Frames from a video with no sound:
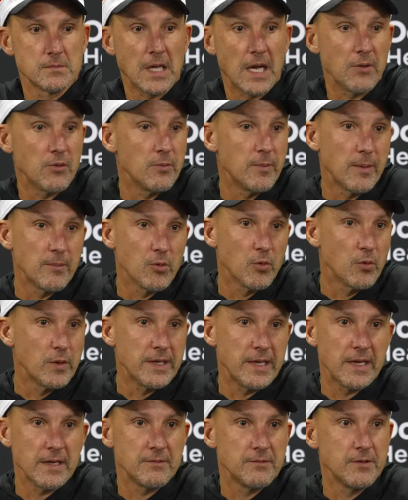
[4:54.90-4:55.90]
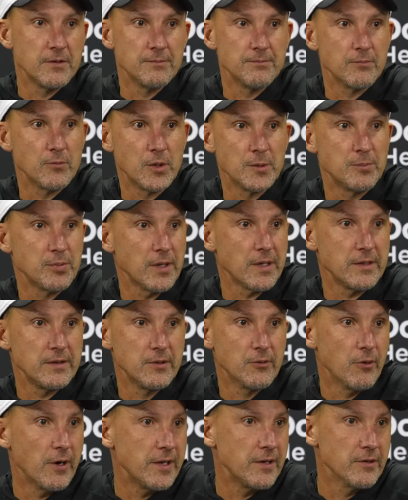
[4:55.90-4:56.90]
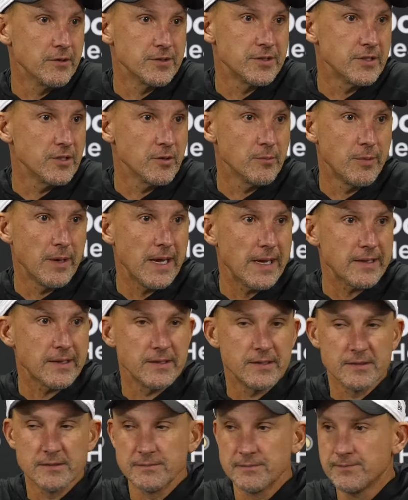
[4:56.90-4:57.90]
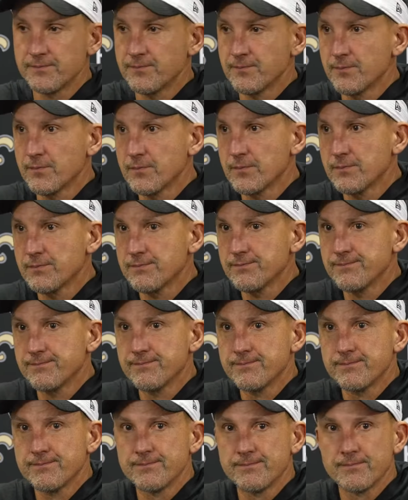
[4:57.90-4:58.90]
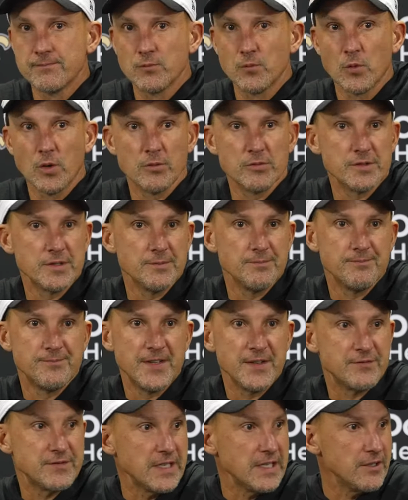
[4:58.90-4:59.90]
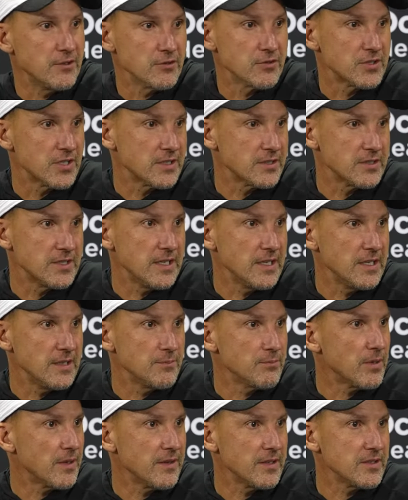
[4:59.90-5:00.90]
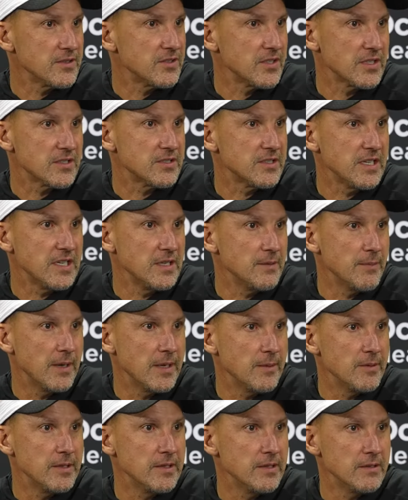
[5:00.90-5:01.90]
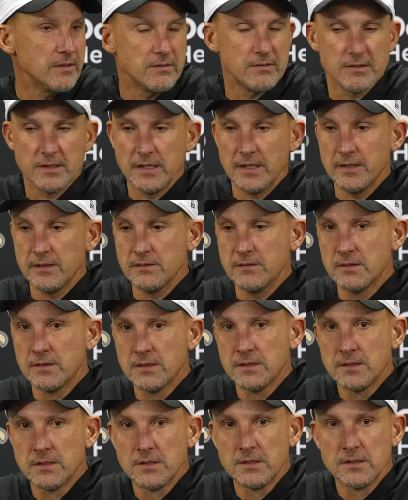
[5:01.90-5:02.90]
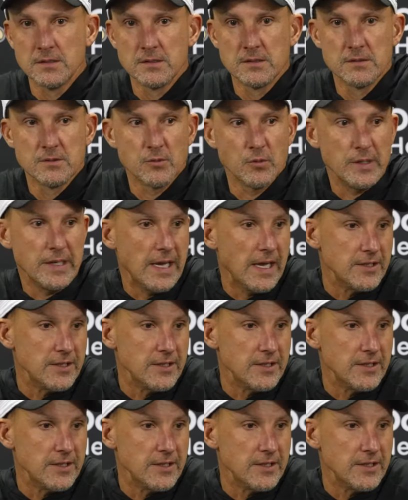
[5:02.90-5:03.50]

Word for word: I remember we had the, we played the Raiders here back in what was it 15 or 16 I think 16 maybe and and we